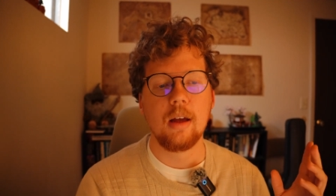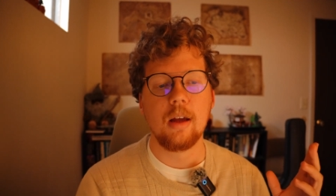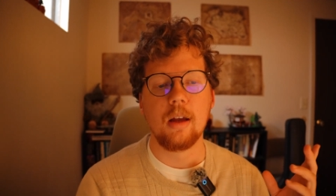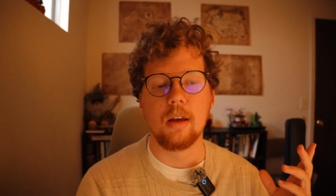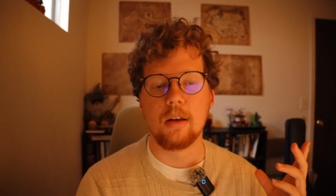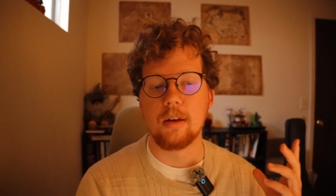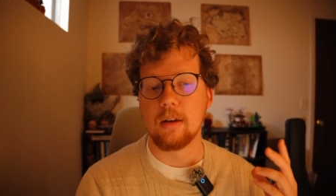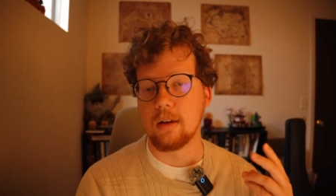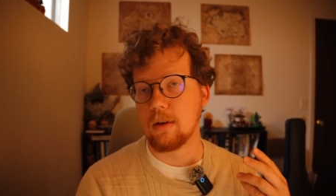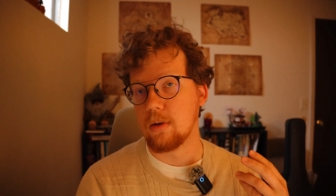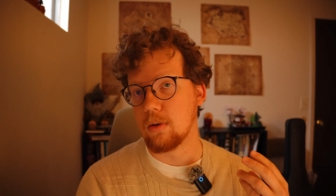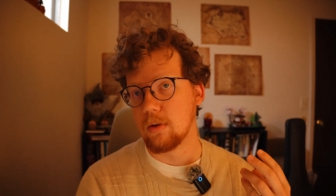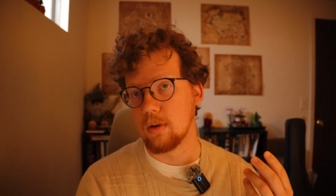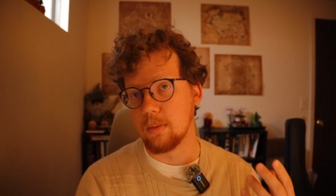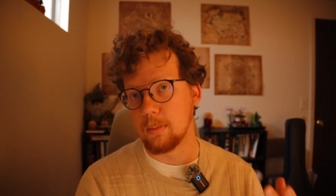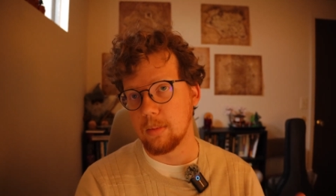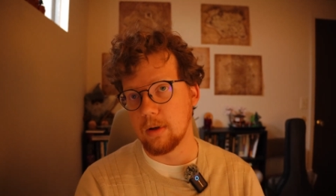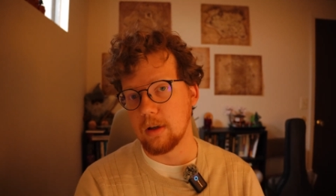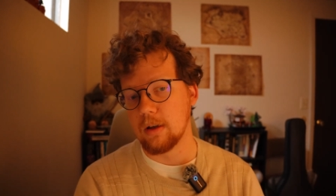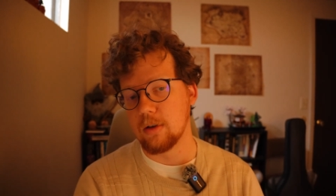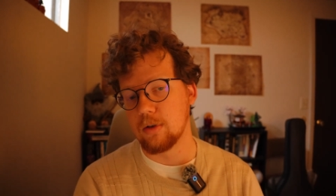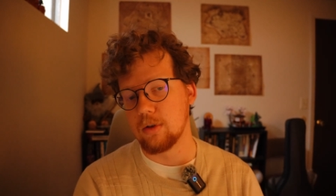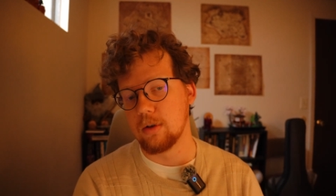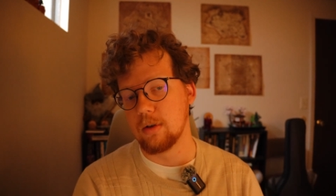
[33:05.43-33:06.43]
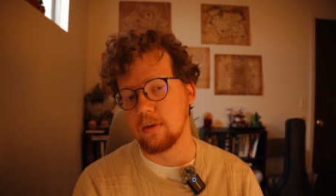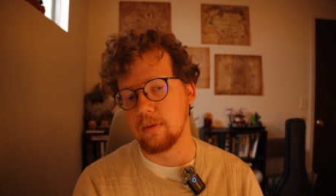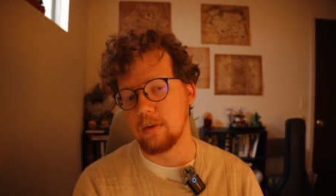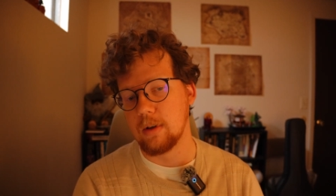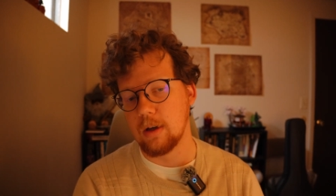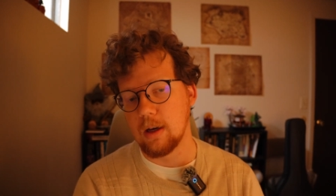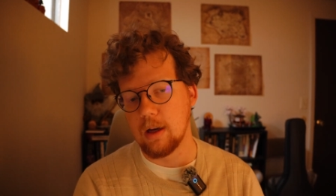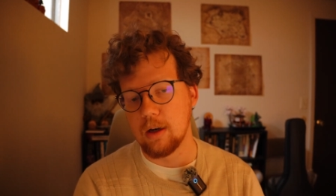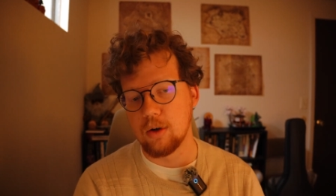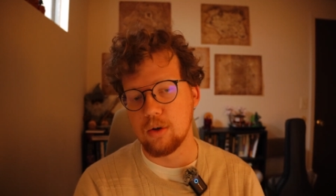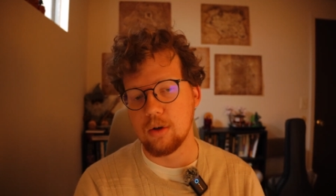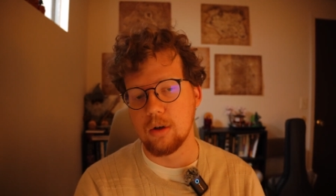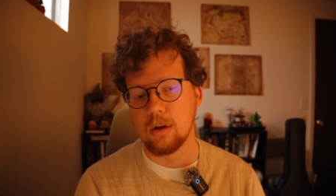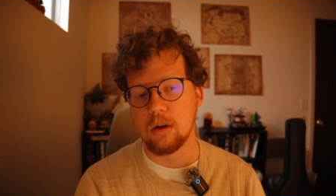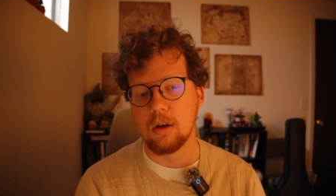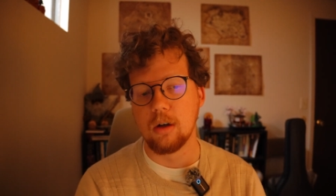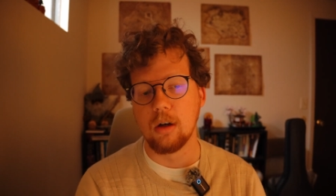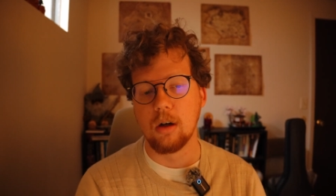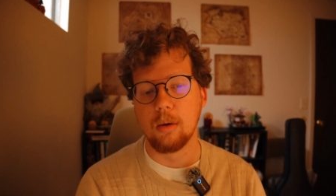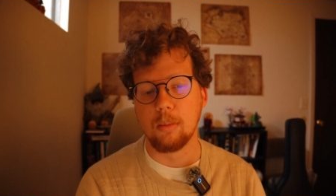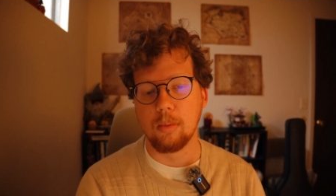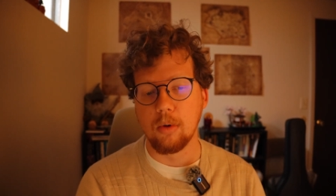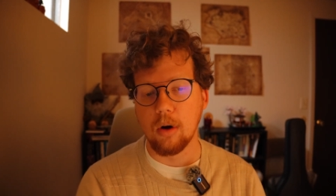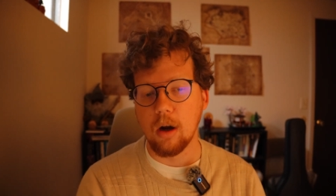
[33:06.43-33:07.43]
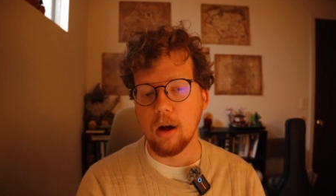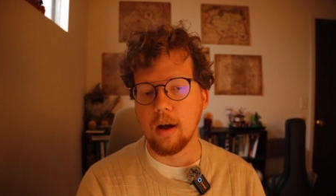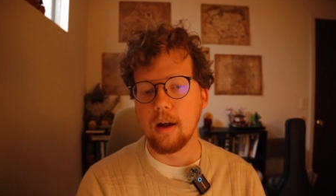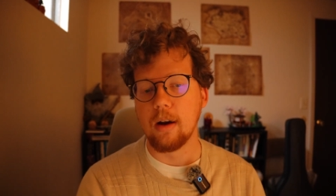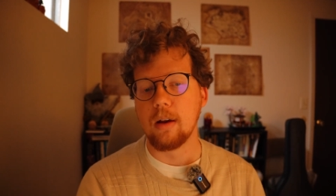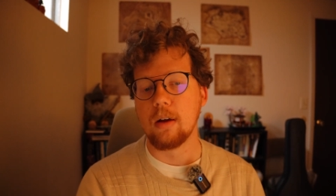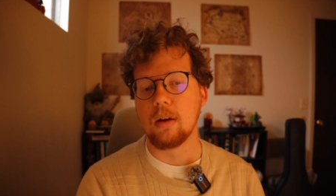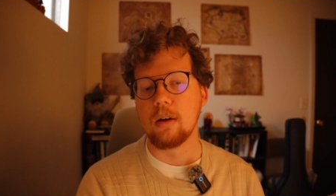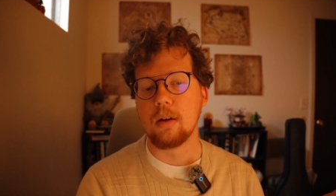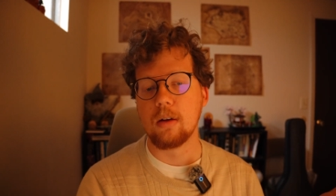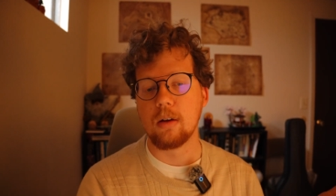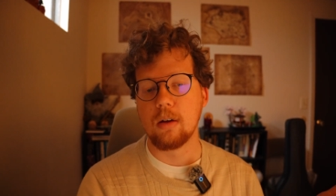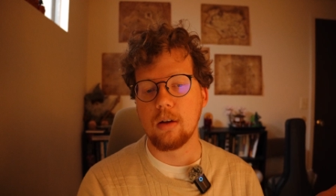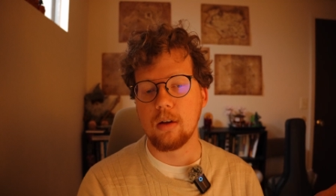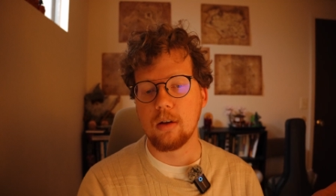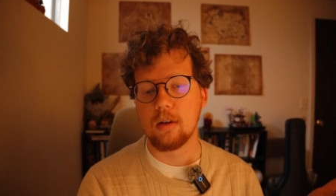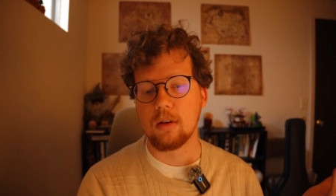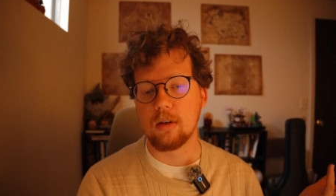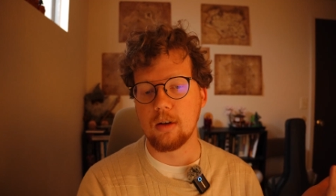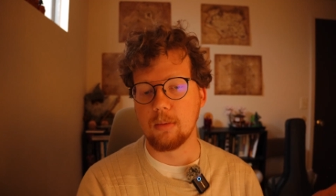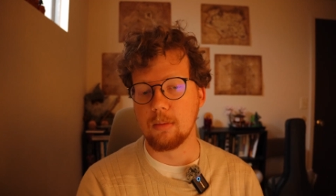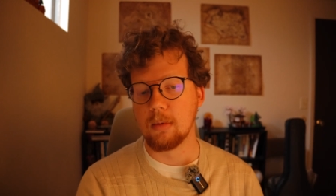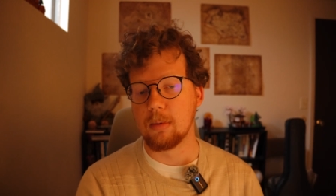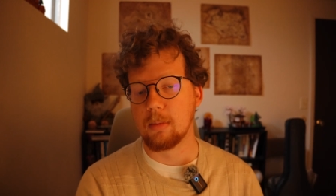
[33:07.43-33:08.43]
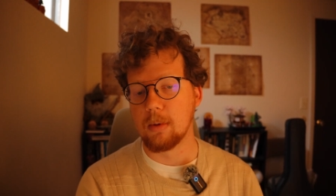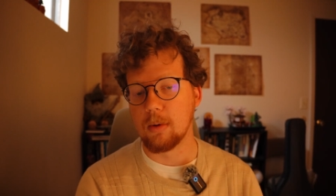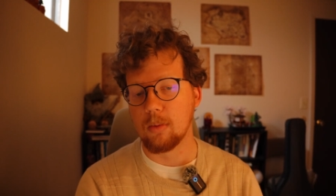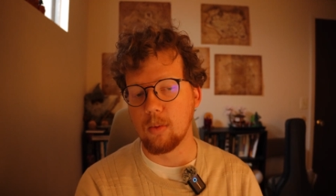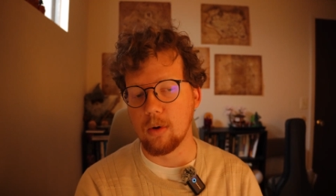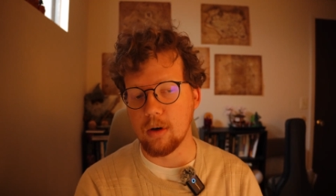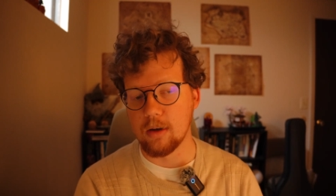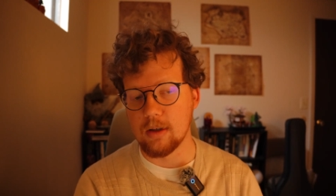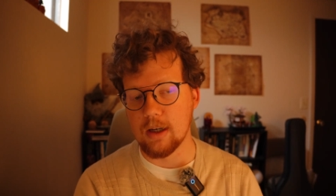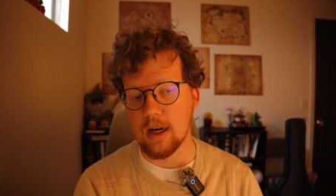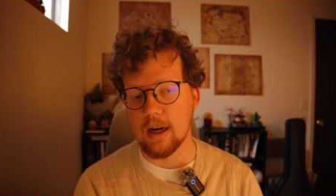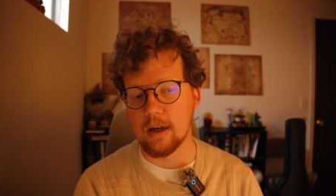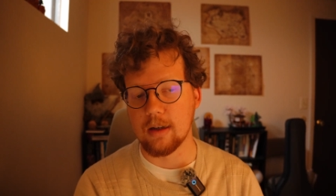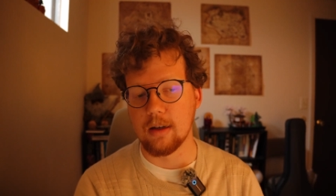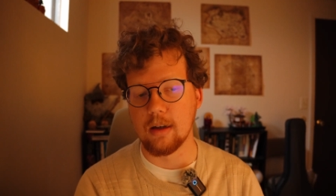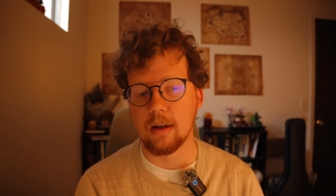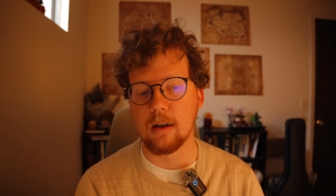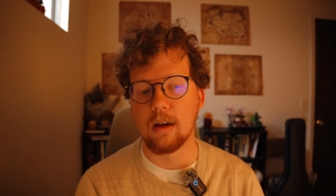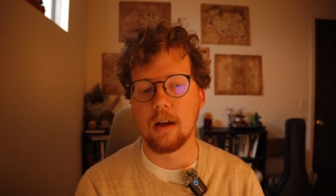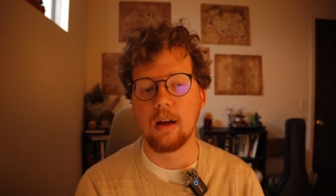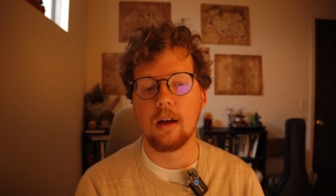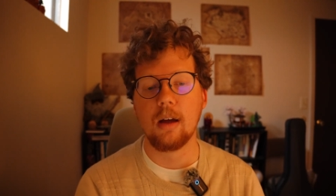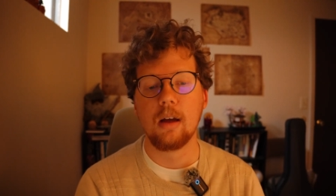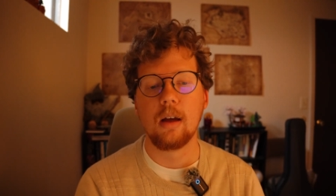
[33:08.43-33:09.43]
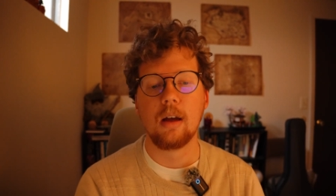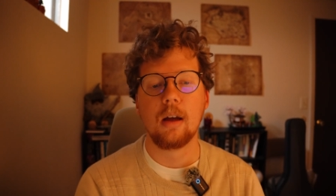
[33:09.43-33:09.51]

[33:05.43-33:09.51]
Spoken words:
and secure the position of the nation abroad seemed to be one tactic,